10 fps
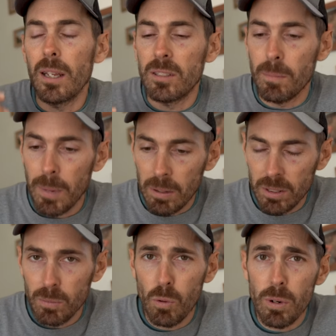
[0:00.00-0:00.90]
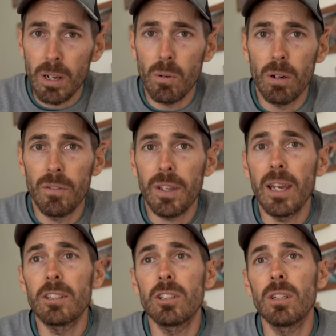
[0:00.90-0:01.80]
It's a mountain walking
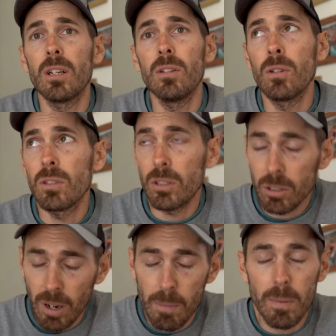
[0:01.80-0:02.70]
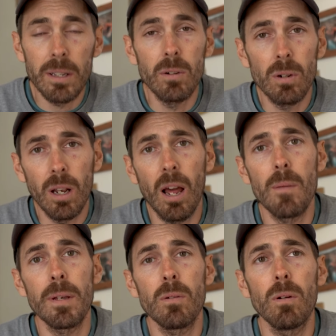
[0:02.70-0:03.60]
qualification, not a scrambling or
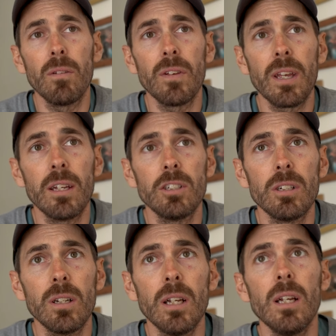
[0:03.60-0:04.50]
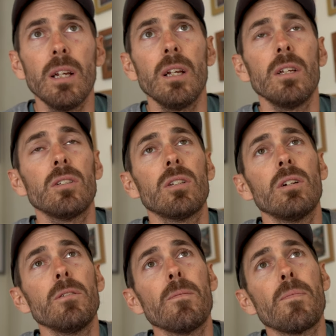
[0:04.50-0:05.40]
climbing qualification.
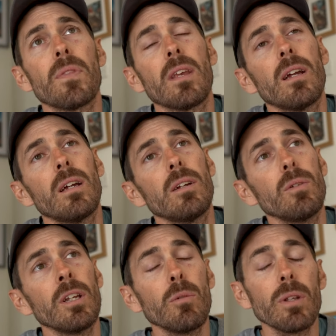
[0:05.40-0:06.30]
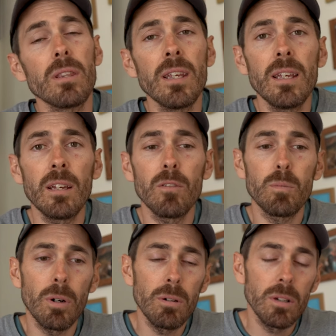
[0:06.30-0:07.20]
So, you know, we're thinking
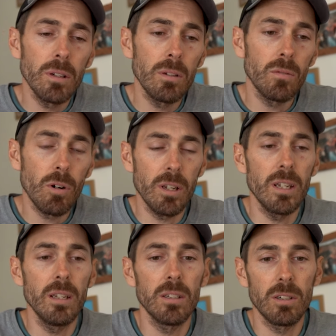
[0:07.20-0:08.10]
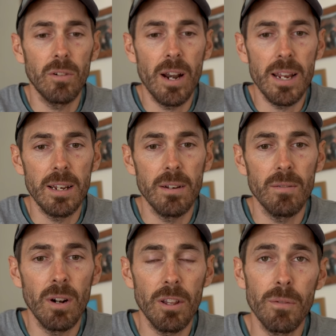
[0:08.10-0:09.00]
of broken, rocky terrain
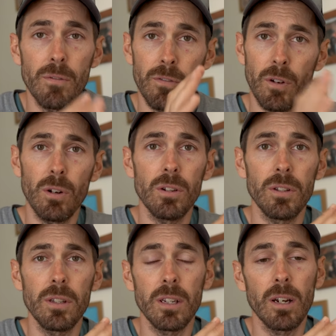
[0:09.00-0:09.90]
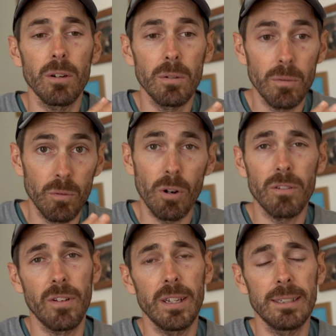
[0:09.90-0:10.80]
rather than full on, you know,
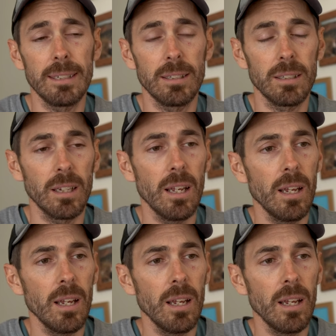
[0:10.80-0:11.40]
rock faces.